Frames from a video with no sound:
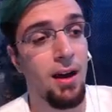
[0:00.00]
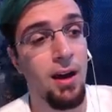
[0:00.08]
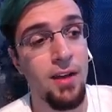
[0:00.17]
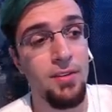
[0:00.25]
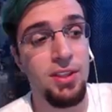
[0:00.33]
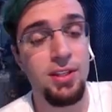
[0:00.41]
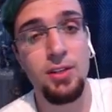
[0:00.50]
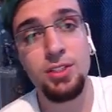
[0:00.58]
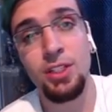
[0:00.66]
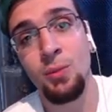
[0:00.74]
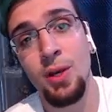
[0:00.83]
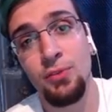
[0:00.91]
Everything else
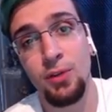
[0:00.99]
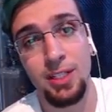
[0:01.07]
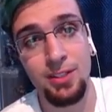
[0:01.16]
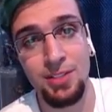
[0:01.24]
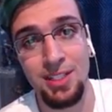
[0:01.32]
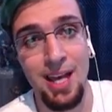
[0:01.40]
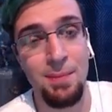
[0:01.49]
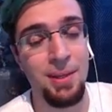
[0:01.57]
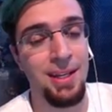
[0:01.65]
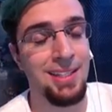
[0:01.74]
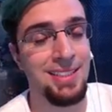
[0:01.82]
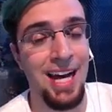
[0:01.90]
can wait for a guilting
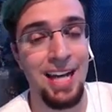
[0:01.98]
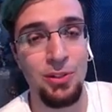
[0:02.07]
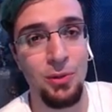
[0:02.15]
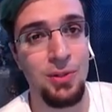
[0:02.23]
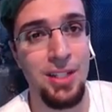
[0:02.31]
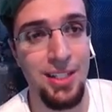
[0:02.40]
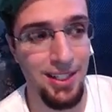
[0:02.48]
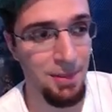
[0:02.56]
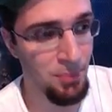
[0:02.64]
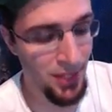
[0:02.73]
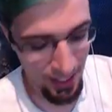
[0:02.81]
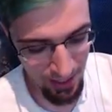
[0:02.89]
campaign because I don't need it.
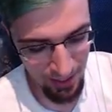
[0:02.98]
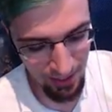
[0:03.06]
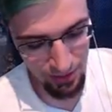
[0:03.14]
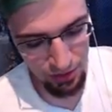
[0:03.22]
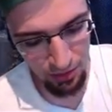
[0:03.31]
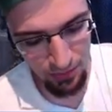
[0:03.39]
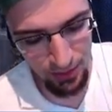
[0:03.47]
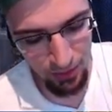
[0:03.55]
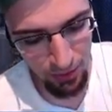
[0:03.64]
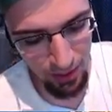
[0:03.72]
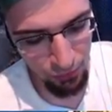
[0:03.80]
So here we go, our